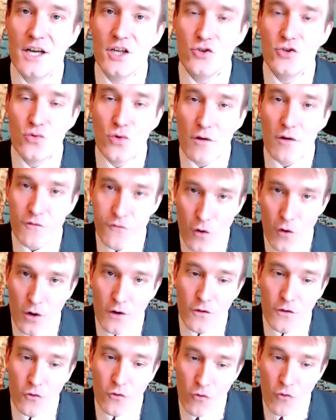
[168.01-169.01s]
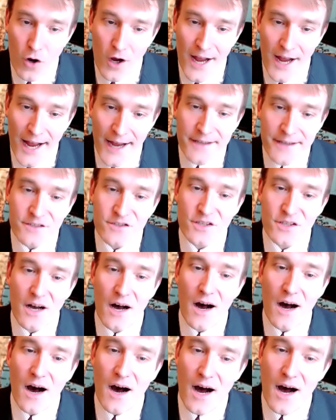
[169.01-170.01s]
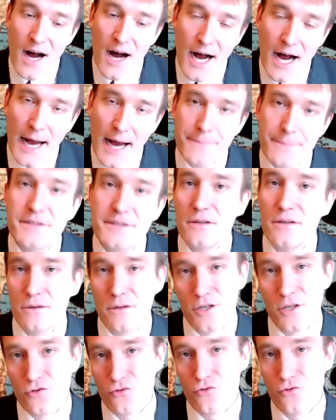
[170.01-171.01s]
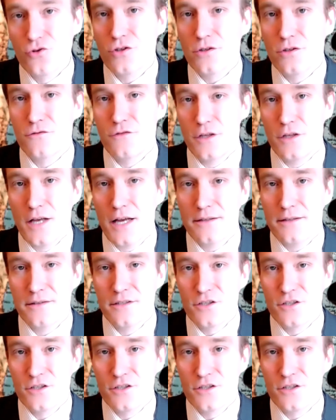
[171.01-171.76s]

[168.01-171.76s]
do not fall in the wrong hands are absolutely crucial to that.